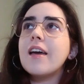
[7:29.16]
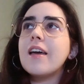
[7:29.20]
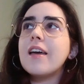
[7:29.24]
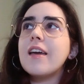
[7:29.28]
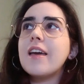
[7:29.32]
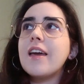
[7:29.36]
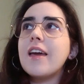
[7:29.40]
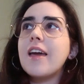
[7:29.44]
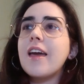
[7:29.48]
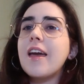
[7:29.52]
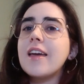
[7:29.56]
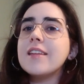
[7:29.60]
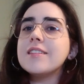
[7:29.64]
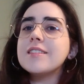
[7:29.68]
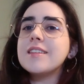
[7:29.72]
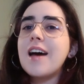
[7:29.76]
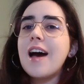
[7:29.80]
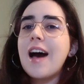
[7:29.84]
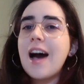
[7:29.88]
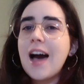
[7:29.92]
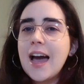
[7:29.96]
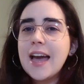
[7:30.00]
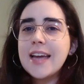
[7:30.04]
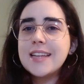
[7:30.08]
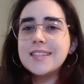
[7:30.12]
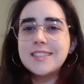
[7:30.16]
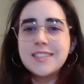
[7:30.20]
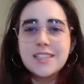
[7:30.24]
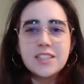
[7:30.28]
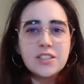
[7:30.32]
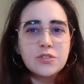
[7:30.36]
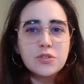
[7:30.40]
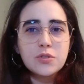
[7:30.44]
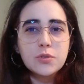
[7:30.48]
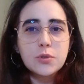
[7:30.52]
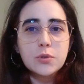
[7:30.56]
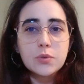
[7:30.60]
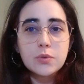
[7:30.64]
and I
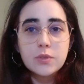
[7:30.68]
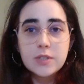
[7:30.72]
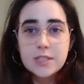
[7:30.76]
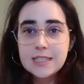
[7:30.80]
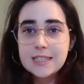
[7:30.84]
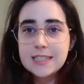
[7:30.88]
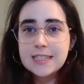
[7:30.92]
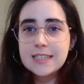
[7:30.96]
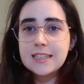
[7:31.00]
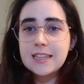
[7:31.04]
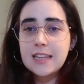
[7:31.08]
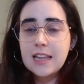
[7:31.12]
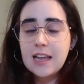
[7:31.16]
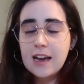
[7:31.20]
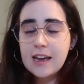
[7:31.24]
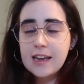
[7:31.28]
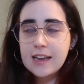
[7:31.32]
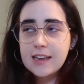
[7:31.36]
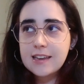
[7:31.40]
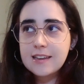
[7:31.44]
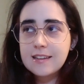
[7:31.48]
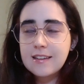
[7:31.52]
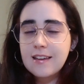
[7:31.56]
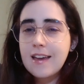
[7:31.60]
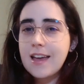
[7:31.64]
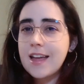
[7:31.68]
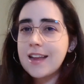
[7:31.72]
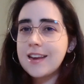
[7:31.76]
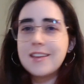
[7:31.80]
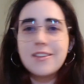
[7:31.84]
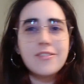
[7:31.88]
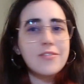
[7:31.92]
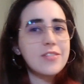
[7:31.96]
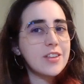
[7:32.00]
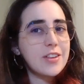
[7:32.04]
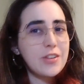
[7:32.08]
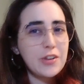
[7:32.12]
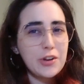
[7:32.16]
didn't really like any
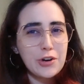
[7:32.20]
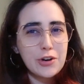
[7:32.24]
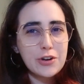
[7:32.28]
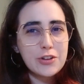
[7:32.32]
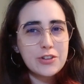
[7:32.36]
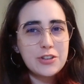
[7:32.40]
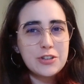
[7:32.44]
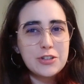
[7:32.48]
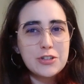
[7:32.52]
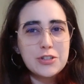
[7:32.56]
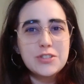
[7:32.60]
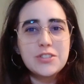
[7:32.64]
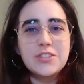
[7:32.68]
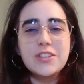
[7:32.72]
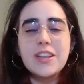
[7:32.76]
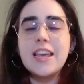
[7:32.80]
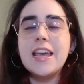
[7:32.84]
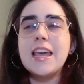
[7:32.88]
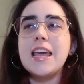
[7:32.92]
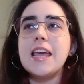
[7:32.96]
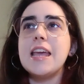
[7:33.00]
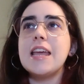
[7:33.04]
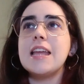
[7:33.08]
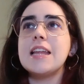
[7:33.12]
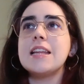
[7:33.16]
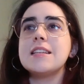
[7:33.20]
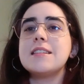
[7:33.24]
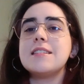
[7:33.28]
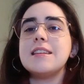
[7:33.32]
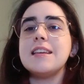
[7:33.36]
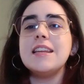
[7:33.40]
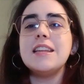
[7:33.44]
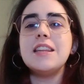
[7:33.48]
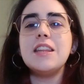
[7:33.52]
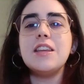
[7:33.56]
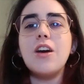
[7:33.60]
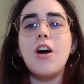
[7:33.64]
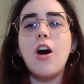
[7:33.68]
of the characters. And
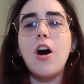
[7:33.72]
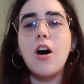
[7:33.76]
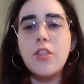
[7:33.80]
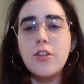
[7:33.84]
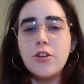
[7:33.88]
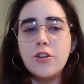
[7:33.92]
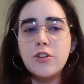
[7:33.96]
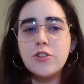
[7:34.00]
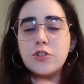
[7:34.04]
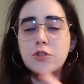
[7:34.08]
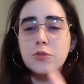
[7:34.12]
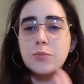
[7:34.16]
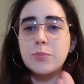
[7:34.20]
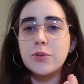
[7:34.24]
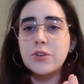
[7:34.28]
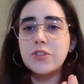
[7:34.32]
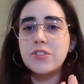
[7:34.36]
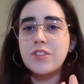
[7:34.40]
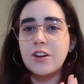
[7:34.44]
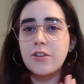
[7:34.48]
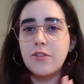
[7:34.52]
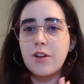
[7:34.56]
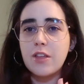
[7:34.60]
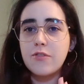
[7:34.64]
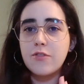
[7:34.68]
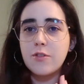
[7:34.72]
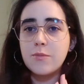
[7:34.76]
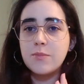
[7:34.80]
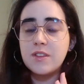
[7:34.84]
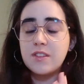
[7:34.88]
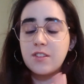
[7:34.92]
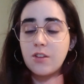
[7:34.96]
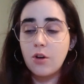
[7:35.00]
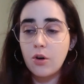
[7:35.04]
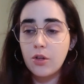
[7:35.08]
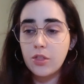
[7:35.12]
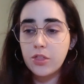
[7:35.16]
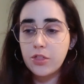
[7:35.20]
in the other two books I read from this
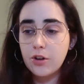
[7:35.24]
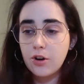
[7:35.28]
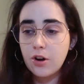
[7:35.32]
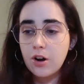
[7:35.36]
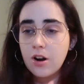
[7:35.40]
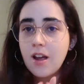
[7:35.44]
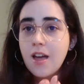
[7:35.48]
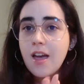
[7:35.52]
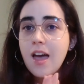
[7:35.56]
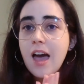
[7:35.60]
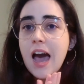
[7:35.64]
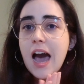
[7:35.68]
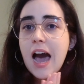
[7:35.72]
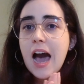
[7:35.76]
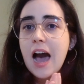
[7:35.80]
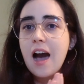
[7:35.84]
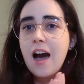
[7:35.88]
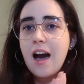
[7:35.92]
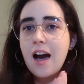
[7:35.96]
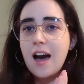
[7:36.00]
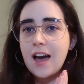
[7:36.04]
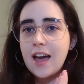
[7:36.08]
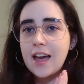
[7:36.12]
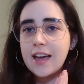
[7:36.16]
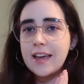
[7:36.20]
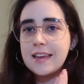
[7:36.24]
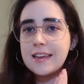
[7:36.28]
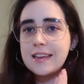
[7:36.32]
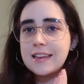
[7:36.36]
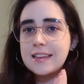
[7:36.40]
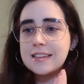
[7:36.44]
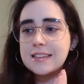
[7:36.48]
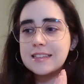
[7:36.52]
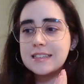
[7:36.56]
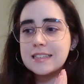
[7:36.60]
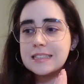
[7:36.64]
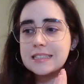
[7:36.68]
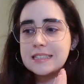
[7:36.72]
author, I
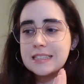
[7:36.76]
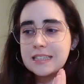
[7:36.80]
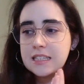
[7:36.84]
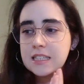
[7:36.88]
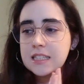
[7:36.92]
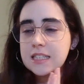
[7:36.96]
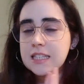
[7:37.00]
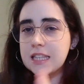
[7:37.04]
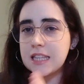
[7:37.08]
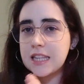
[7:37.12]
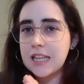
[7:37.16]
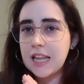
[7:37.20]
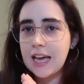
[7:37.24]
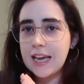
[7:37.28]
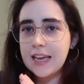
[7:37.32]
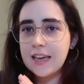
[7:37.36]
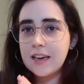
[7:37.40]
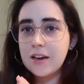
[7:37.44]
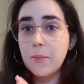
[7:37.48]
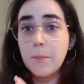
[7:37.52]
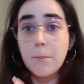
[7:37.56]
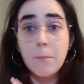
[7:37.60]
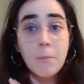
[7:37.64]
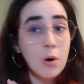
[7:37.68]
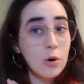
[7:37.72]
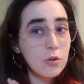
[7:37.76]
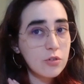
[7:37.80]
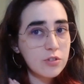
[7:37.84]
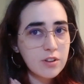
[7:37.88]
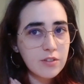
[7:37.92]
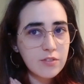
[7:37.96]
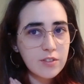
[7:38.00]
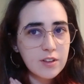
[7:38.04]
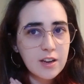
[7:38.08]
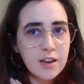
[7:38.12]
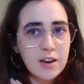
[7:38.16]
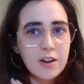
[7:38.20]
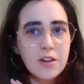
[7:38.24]
didn't like most of
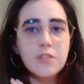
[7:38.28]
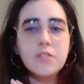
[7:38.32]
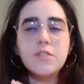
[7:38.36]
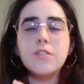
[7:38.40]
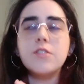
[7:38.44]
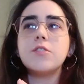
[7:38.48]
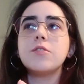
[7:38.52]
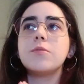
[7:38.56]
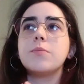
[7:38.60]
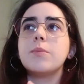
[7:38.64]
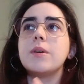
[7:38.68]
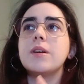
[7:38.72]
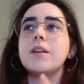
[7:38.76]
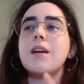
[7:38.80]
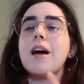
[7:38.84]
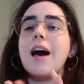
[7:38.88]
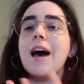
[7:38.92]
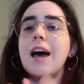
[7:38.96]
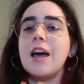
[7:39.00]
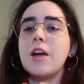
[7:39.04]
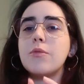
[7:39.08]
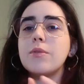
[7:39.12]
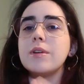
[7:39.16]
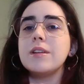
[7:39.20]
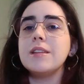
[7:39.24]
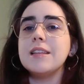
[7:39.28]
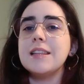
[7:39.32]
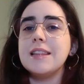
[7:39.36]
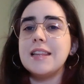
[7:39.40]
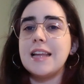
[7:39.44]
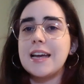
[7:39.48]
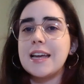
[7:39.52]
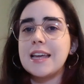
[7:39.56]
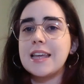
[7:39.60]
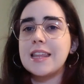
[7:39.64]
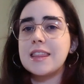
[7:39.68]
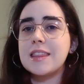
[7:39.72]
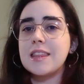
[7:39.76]
the characters, but I really
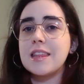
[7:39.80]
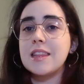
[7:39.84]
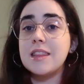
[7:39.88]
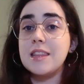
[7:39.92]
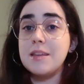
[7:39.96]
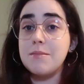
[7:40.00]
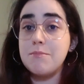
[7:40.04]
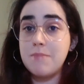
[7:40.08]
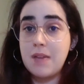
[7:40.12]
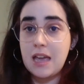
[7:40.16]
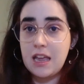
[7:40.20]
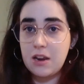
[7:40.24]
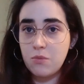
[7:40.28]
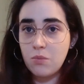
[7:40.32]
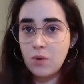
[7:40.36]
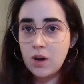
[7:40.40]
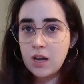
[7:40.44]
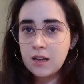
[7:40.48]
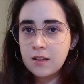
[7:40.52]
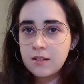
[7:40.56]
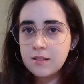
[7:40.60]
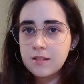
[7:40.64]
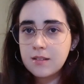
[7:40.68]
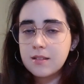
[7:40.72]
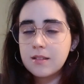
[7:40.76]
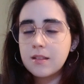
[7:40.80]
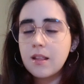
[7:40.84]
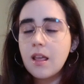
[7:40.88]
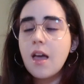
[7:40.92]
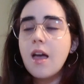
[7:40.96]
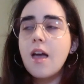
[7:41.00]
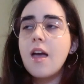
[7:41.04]
liked the main ones.